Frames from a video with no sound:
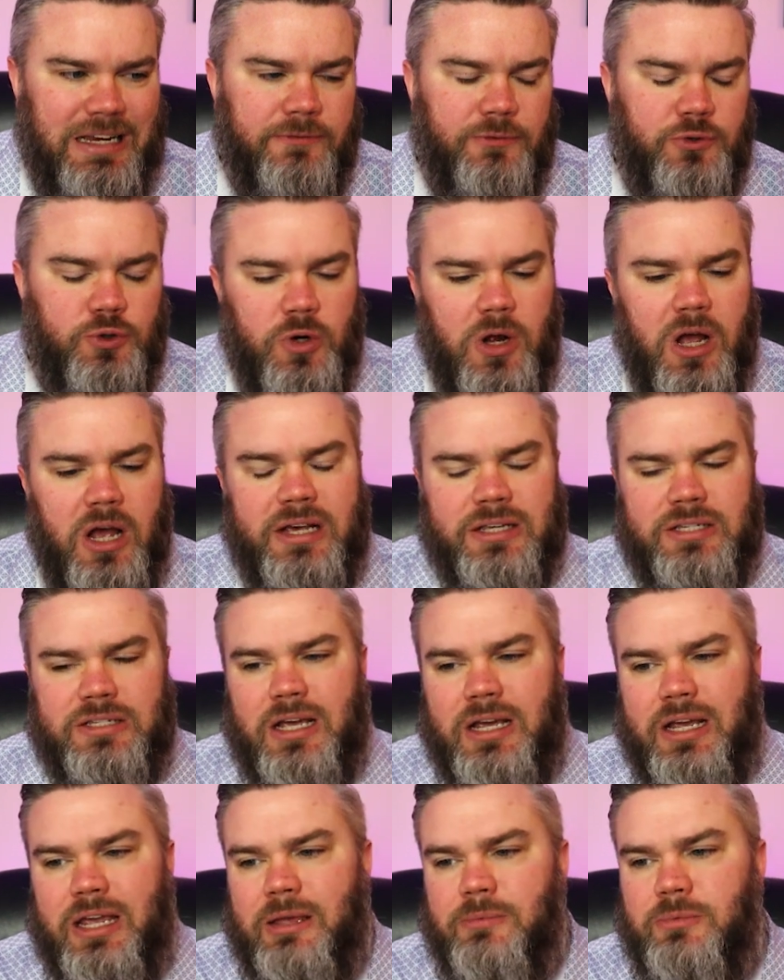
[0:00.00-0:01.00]
of trust,
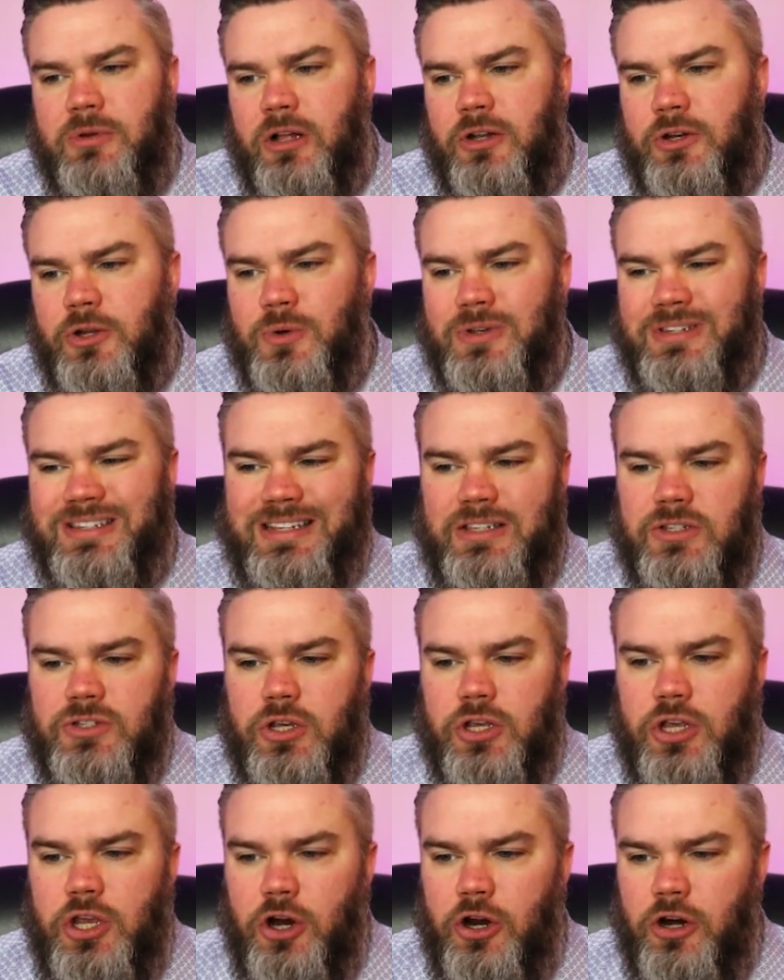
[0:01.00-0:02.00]
I keep telling you, is the
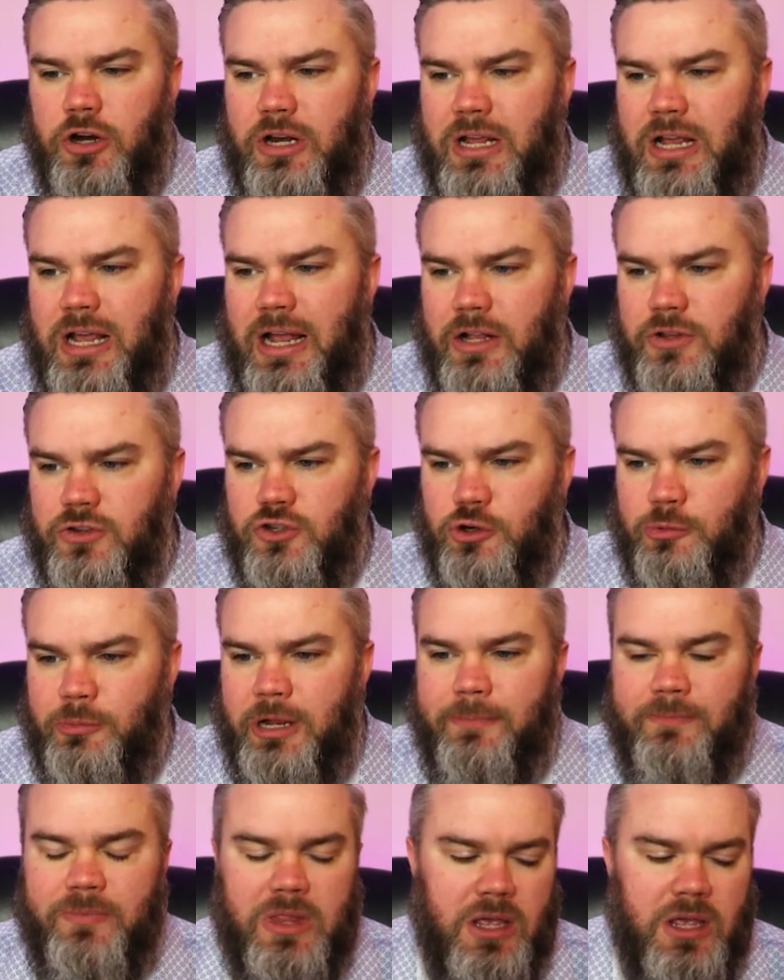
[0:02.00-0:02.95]
security instrument.